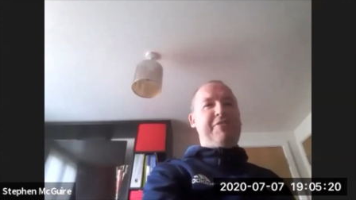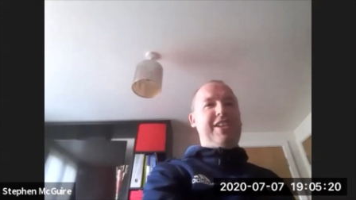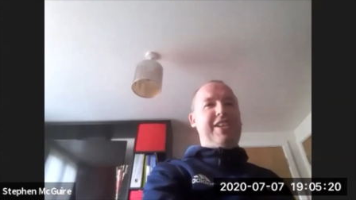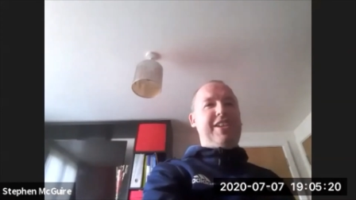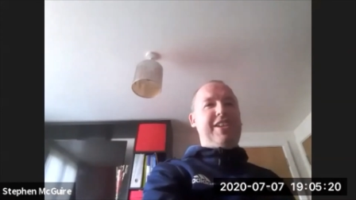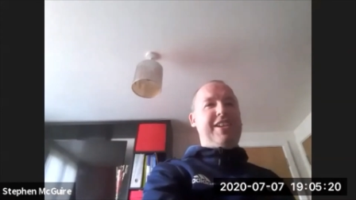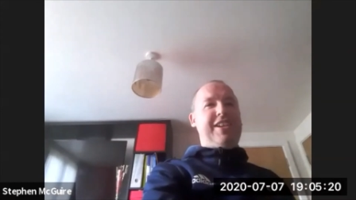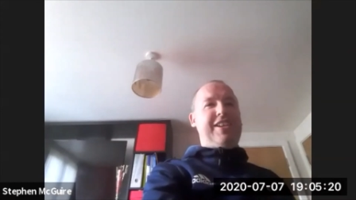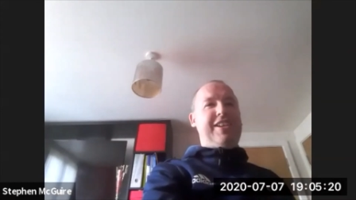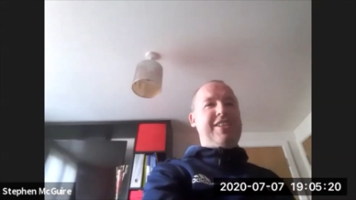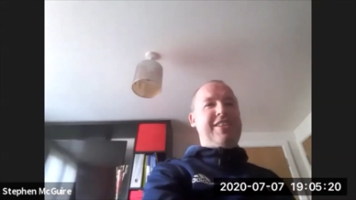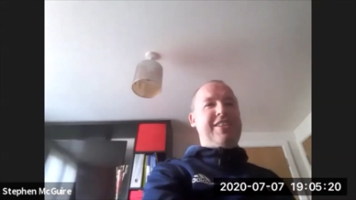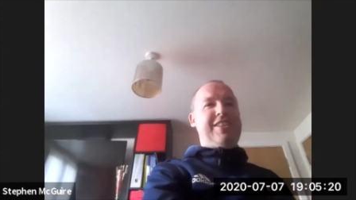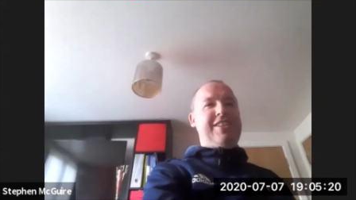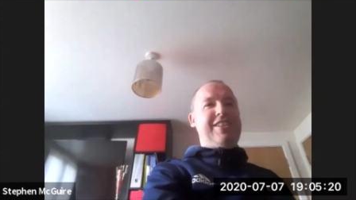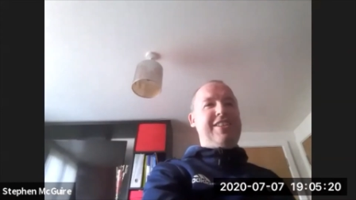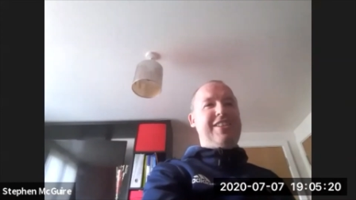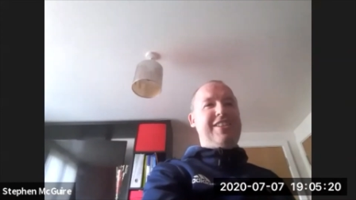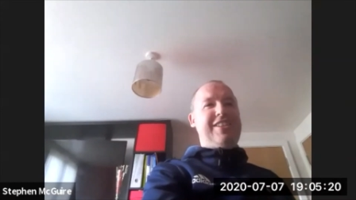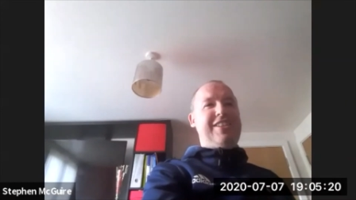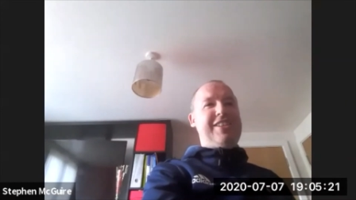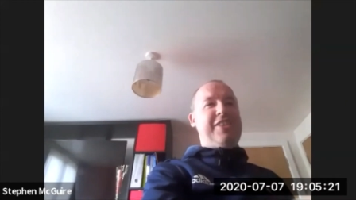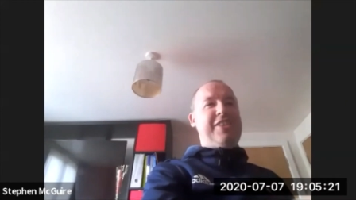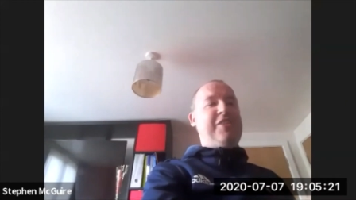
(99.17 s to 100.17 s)
I can.
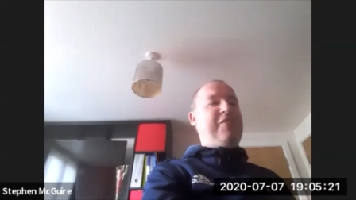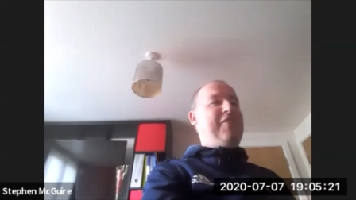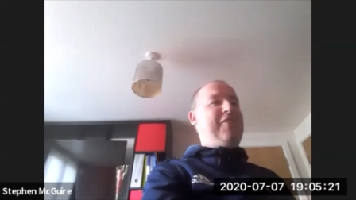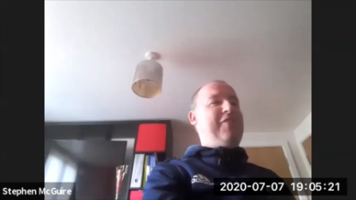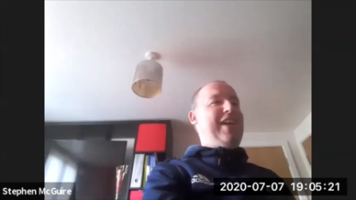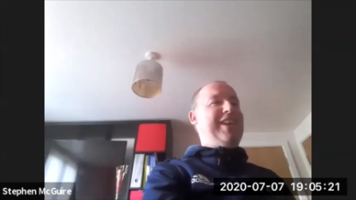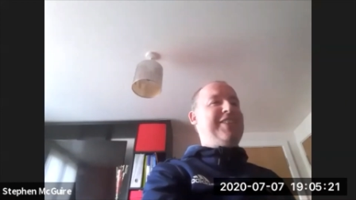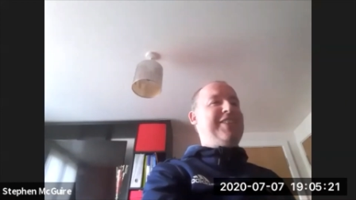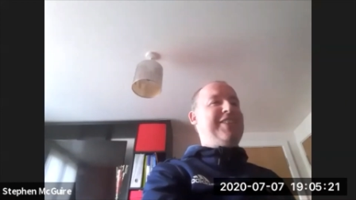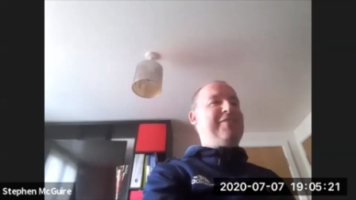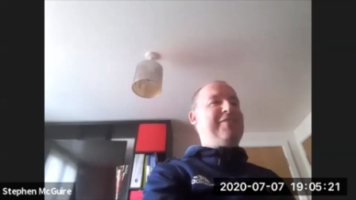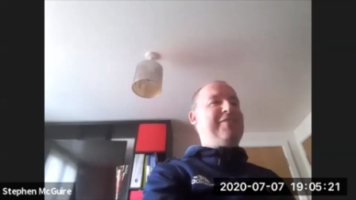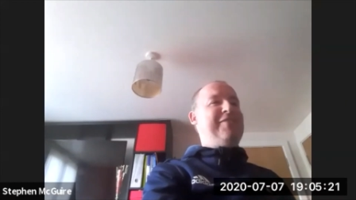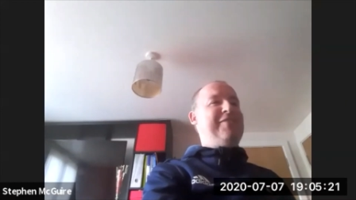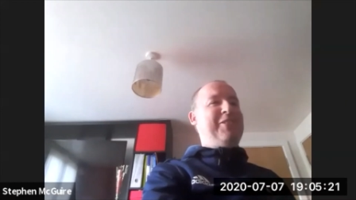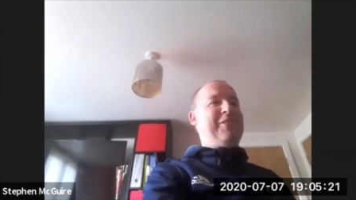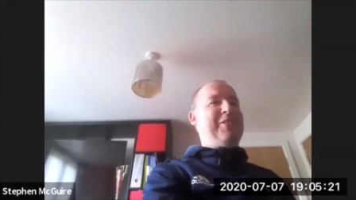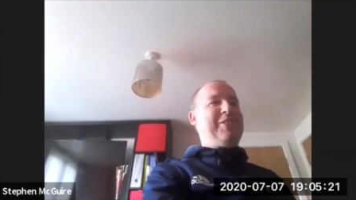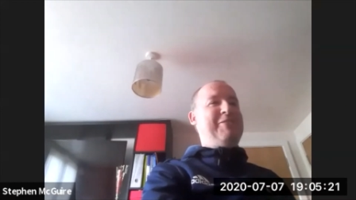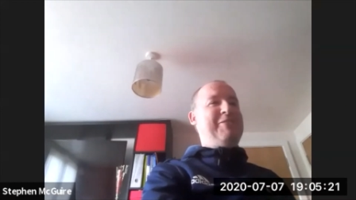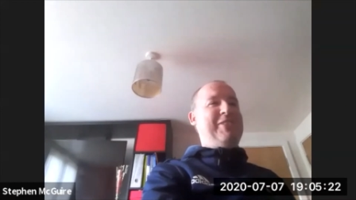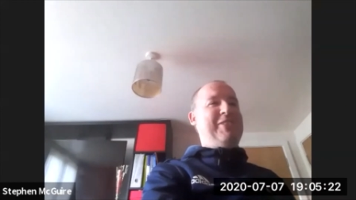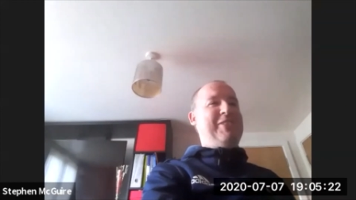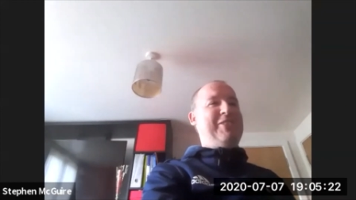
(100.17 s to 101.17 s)
It's a tough act to
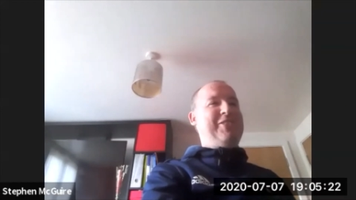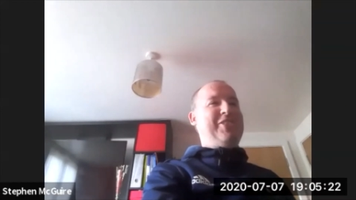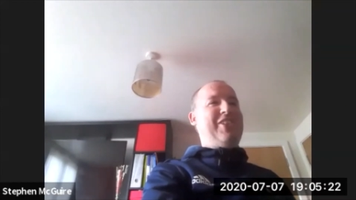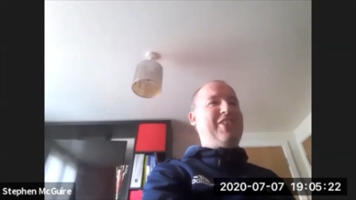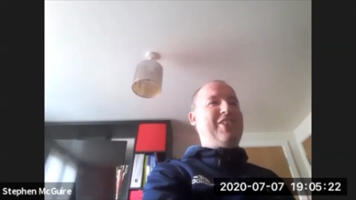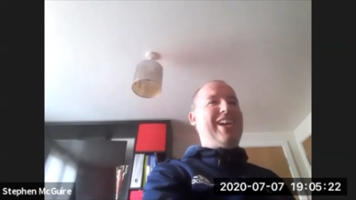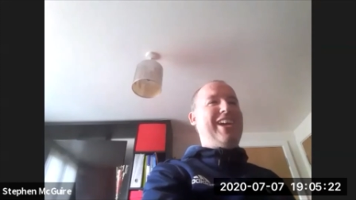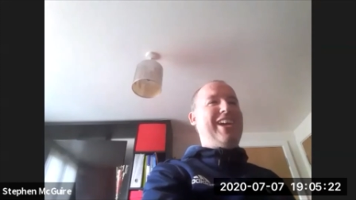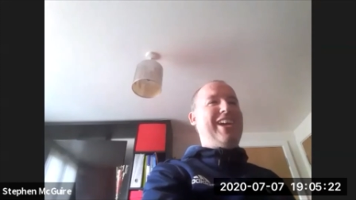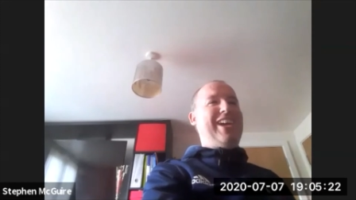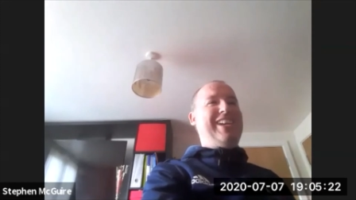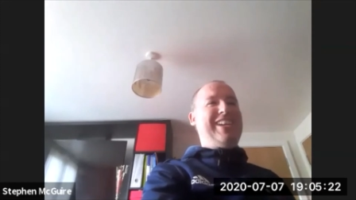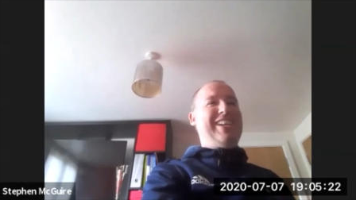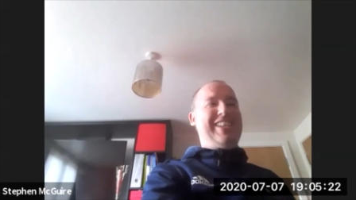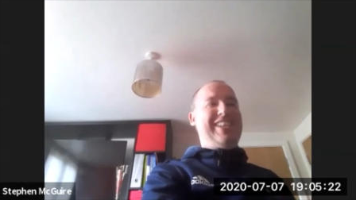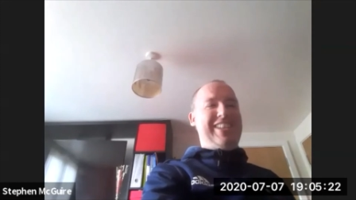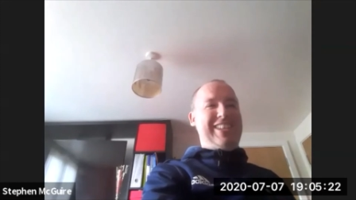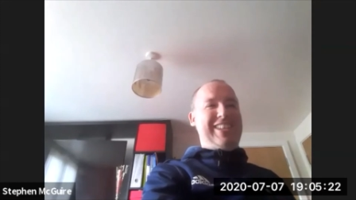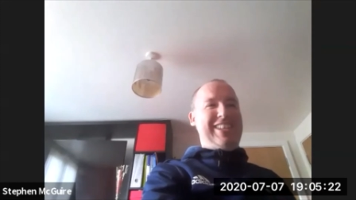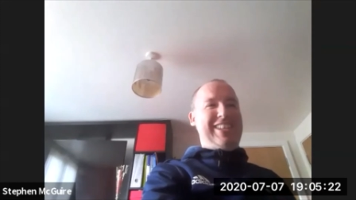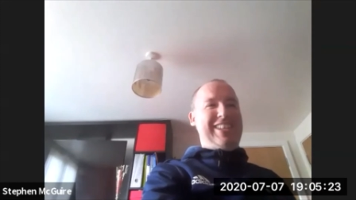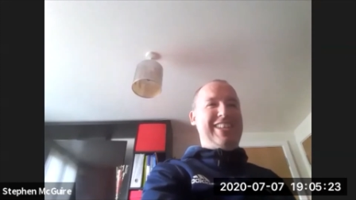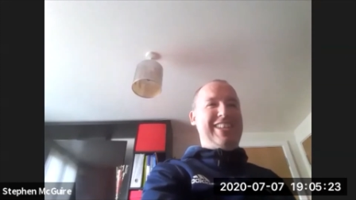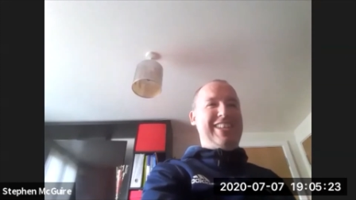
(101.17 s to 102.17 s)
follow, but I'll try.
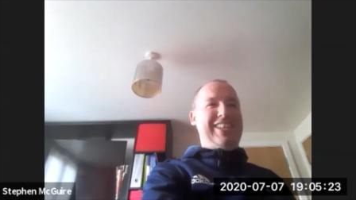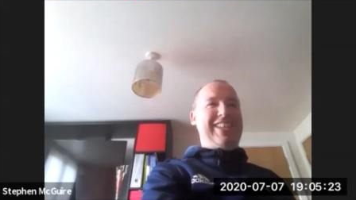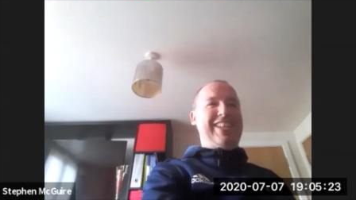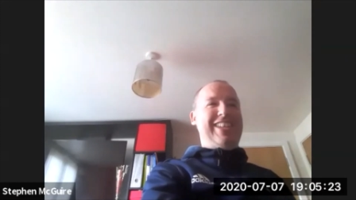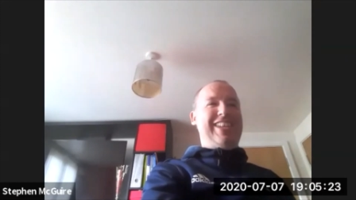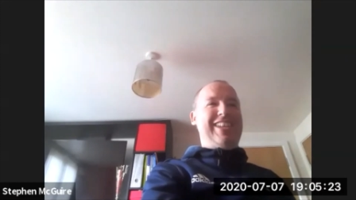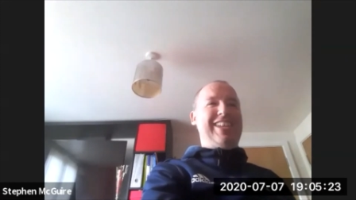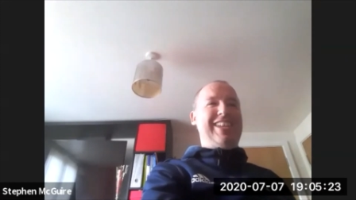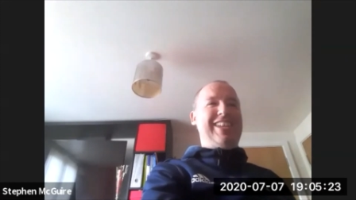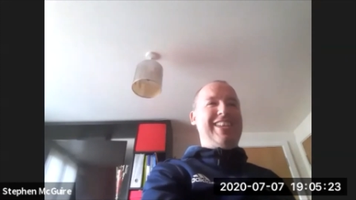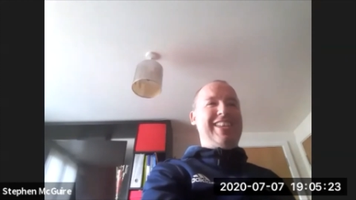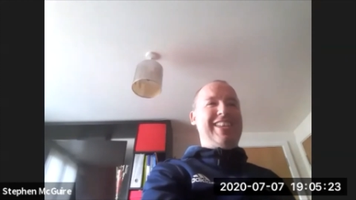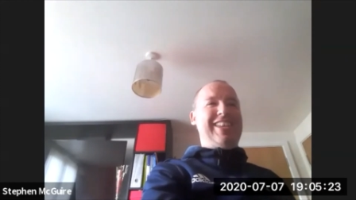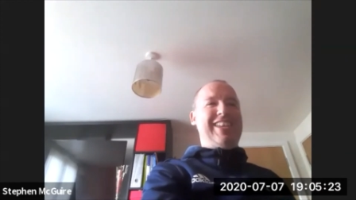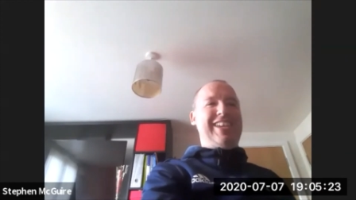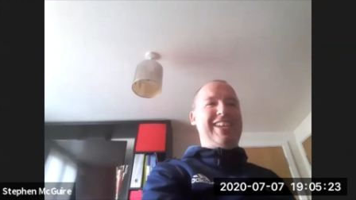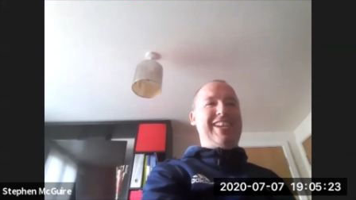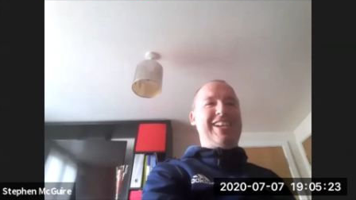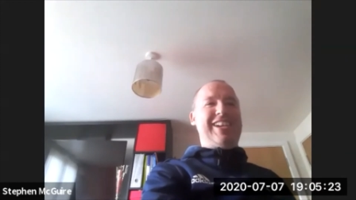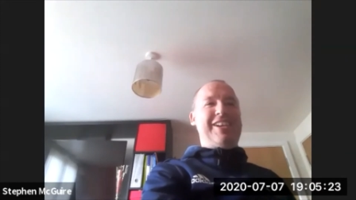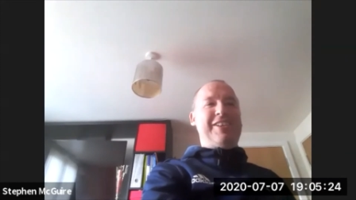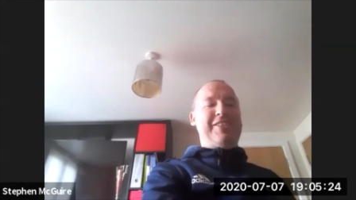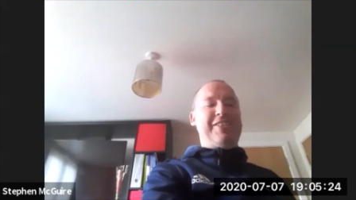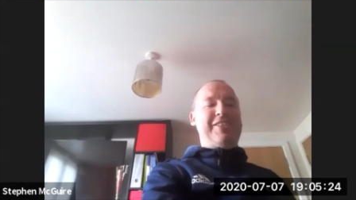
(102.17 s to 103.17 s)

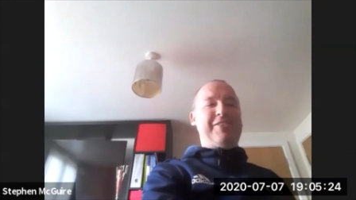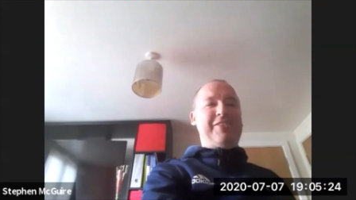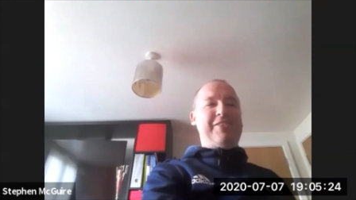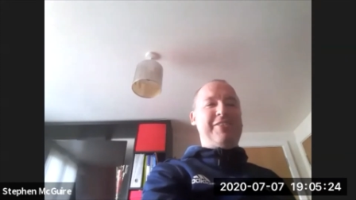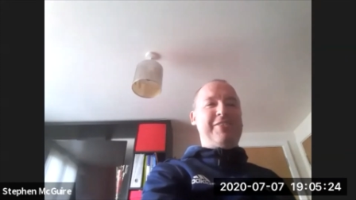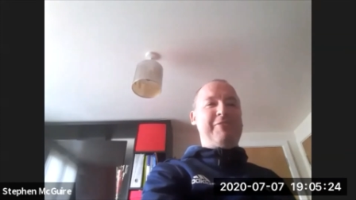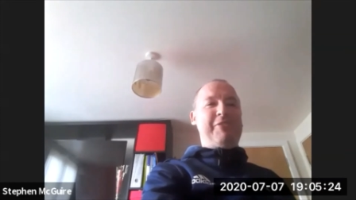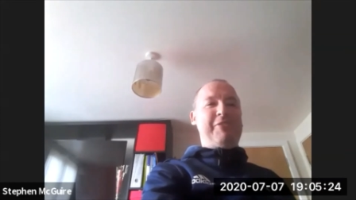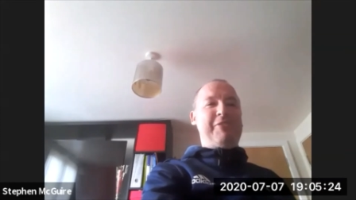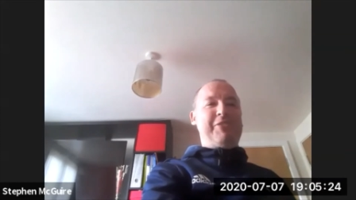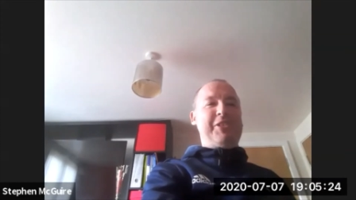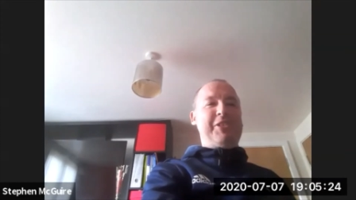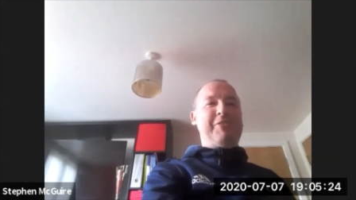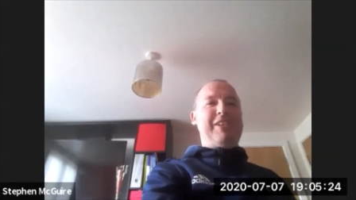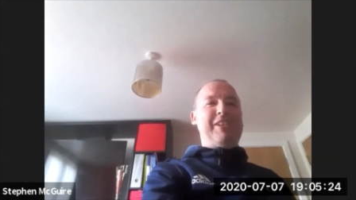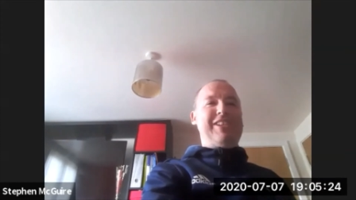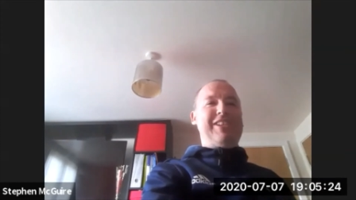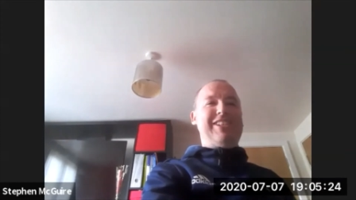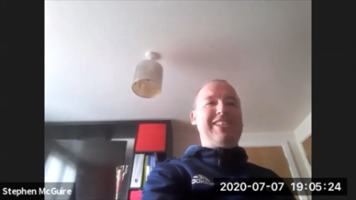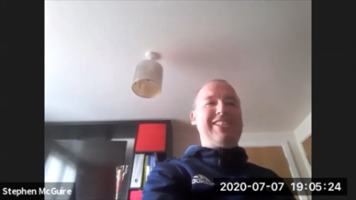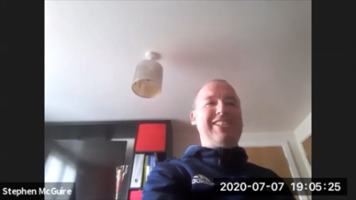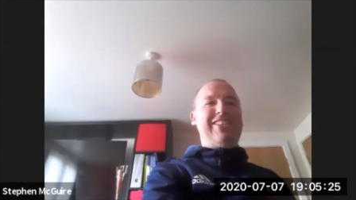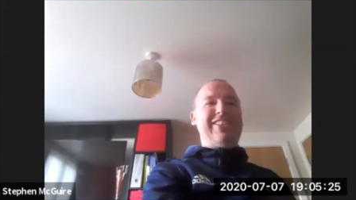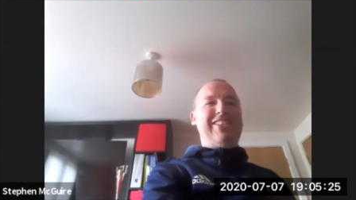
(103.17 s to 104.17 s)
What was the
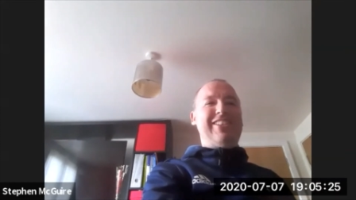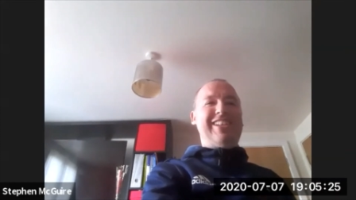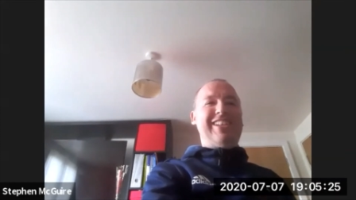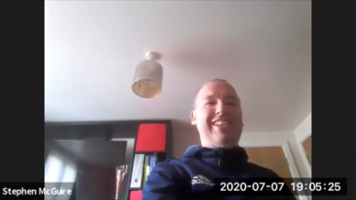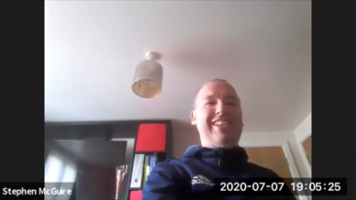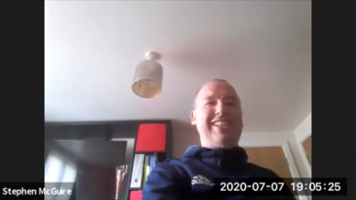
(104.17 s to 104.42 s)
question, sorry?